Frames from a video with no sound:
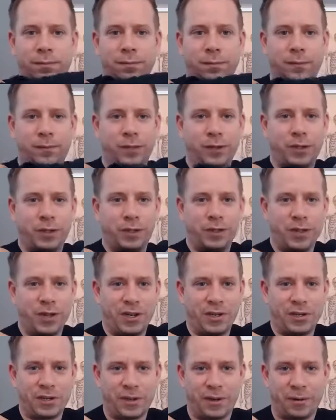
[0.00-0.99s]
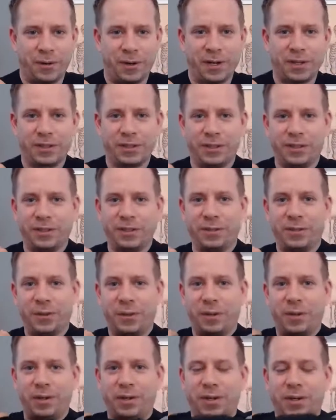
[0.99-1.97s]
You can change directions if you
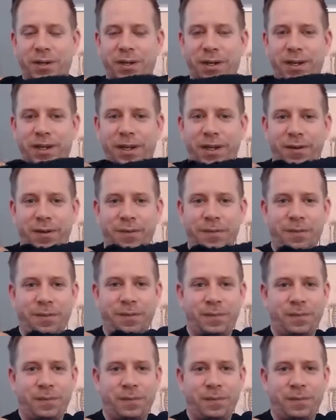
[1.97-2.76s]
want to do it again.